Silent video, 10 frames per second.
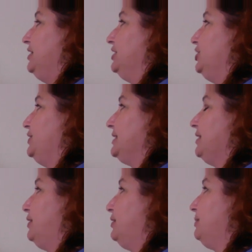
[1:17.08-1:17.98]
here and use
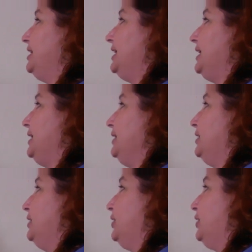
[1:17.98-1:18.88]
the 3.
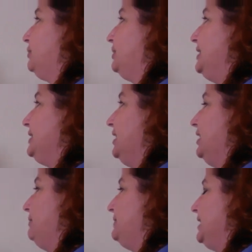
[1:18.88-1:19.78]
3
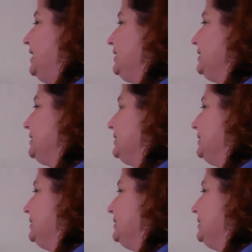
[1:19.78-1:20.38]
times x